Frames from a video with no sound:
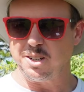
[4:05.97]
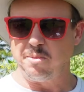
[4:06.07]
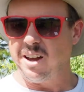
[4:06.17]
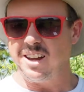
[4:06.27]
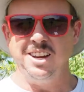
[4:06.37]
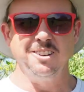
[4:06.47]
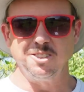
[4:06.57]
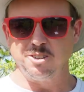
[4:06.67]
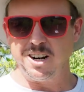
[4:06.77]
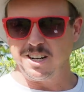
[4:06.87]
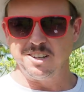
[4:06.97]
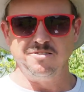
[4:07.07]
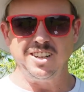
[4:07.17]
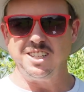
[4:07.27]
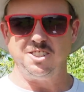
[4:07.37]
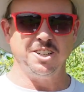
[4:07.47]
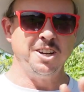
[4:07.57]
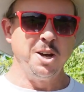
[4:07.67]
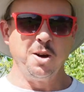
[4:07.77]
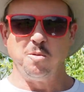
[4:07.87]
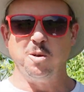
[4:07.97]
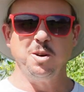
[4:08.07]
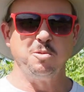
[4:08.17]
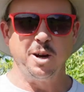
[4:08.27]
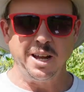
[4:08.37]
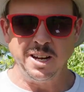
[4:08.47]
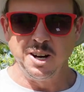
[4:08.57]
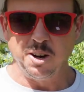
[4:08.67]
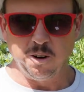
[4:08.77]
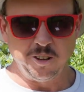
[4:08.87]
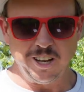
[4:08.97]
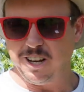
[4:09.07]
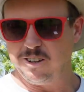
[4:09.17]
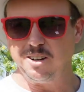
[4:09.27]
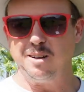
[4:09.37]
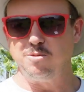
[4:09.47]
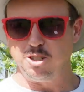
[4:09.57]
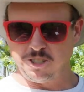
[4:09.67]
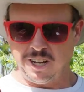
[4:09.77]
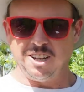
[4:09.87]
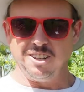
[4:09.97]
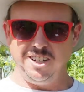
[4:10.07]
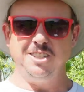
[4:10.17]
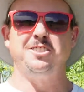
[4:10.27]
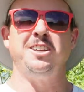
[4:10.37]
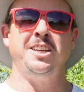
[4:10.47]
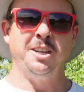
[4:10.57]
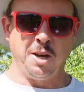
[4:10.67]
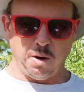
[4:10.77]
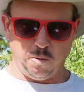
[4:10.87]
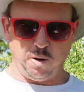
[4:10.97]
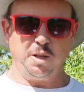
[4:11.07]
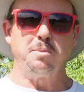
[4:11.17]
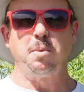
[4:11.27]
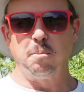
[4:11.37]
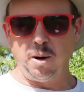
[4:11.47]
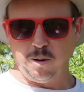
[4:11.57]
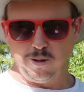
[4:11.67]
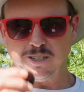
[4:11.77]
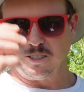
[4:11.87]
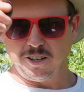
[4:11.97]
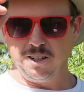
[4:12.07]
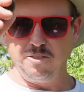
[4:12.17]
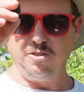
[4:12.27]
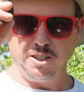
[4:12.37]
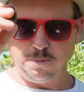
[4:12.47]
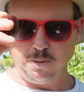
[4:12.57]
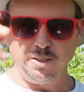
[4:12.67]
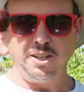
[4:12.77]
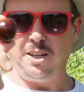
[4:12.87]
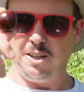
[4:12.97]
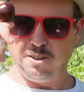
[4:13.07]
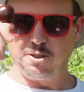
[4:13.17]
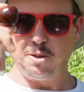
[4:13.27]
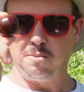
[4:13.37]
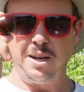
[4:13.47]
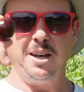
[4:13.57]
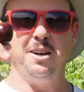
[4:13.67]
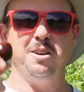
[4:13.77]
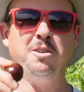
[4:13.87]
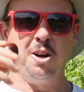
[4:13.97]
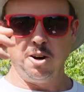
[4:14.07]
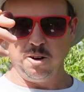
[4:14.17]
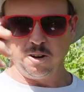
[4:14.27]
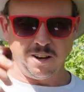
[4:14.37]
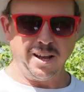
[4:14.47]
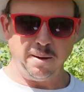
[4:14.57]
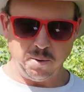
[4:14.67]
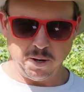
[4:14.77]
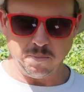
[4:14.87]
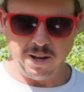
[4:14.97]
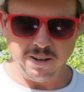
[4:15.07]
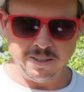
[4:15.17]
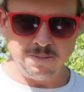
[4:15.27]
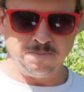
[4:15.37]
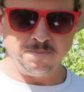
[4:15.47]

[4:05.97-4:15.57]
I'm not here to try to convince you one way or the other. I'm just listing what the proponents of this particular tomato are claiming about it.